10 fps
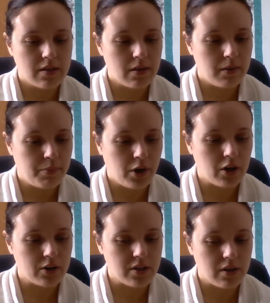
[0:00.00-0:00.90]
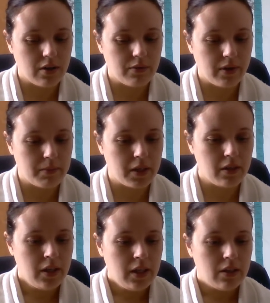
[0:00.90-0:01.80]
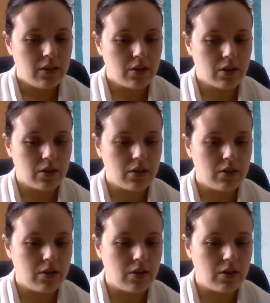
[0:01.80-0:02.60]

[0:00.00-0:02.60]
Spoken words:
a part of, I mean, you're,